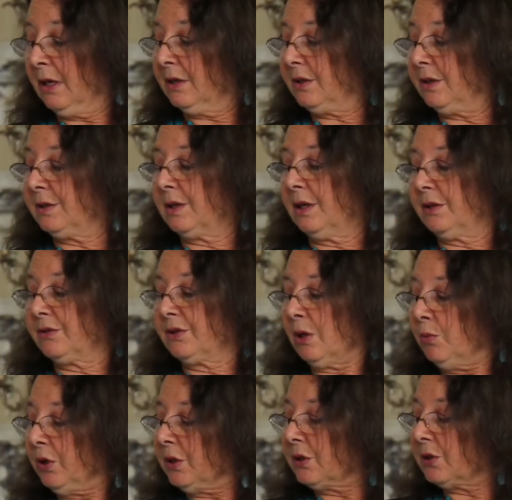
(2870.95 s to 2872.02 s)
She said if
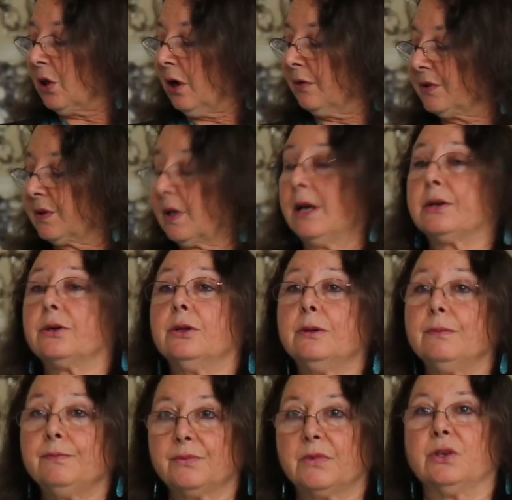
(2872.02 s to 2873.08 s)
someone is off
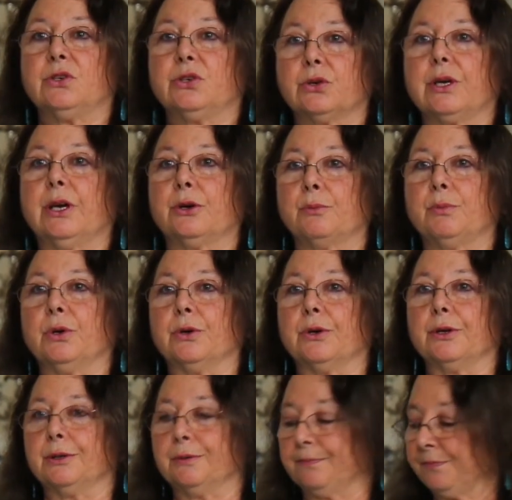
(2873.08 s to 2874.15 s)
cycle, she'll get her
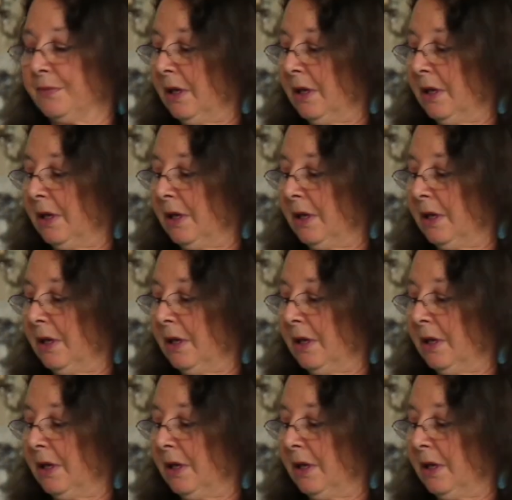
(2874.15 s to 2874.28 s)
period.